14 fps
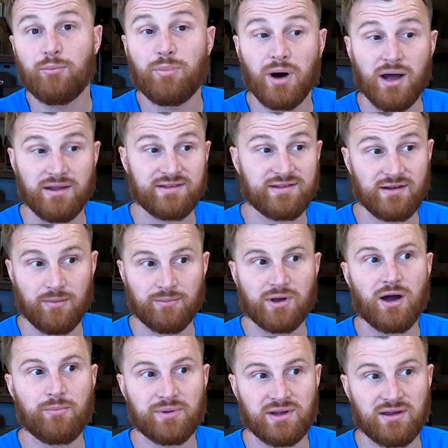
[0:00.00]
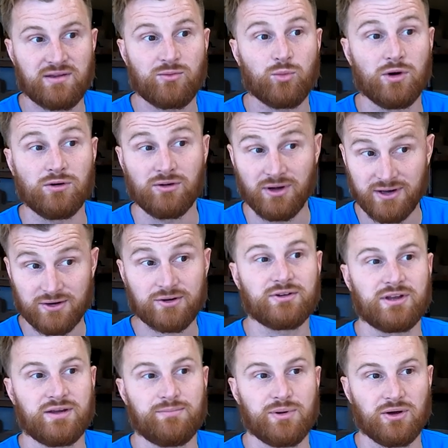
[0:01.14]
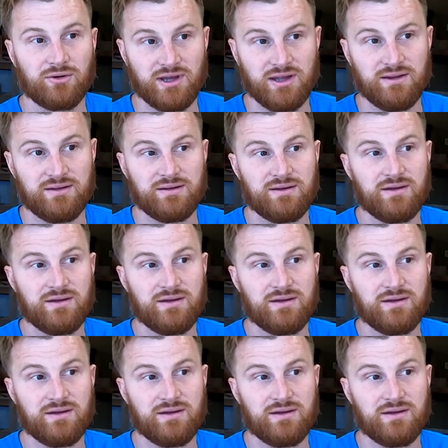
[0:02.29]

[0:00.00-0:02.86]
But some companies will literally build it